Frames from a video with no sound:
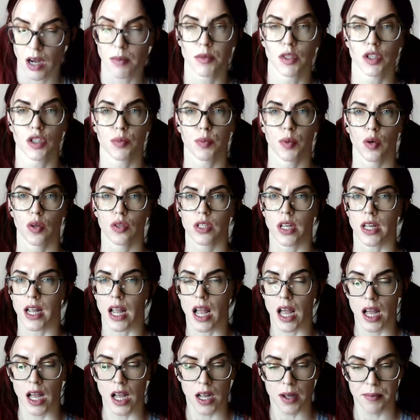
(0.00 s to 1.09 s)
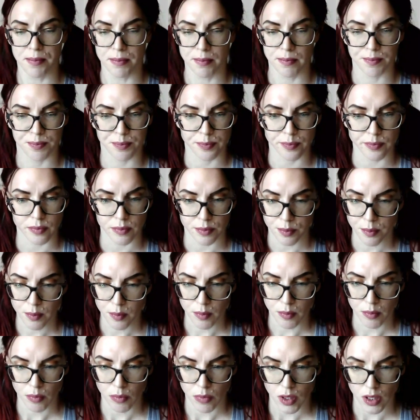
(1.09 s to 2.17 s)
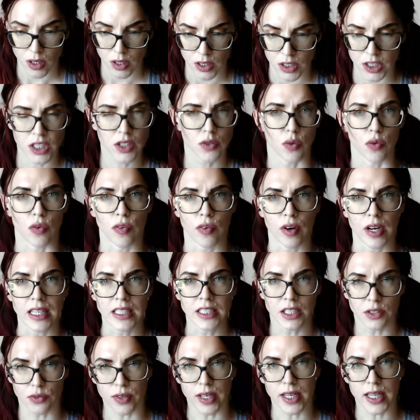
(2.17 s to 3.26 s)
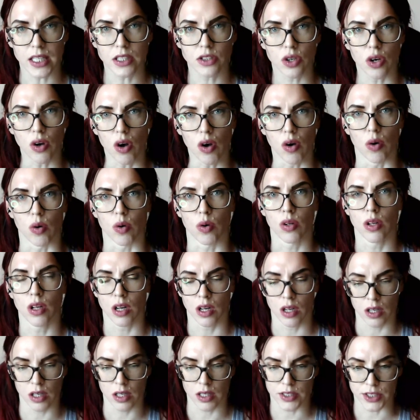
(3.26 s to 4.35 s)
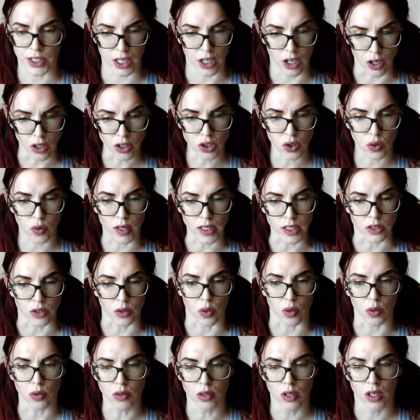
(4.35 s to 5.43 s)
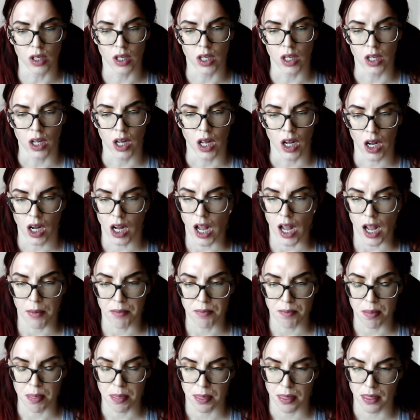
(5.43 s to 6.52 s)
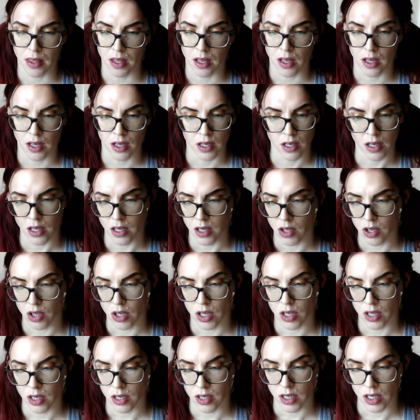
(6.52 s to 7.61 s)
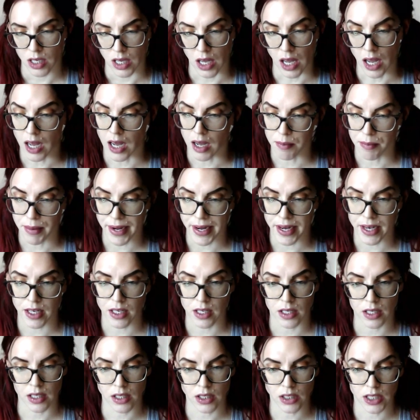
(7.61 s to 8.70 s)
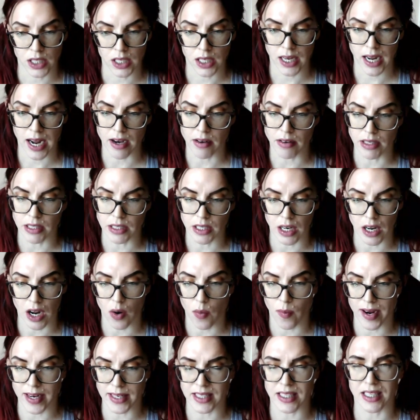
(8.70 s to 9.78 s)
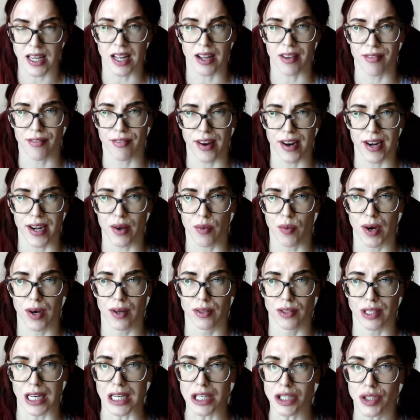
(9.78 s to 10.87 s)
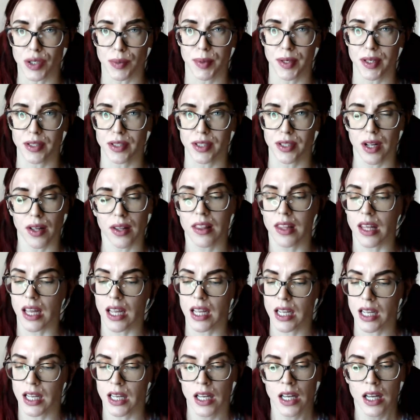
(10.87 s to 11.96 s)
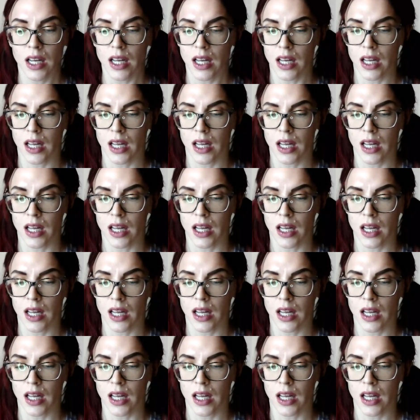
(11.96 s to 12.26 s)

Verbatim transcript: I'm just pausing. Um, she's is she really tall? She looks quite tall. Um, yeah, I mean, she carried her weight is like fairly well distributed, I think.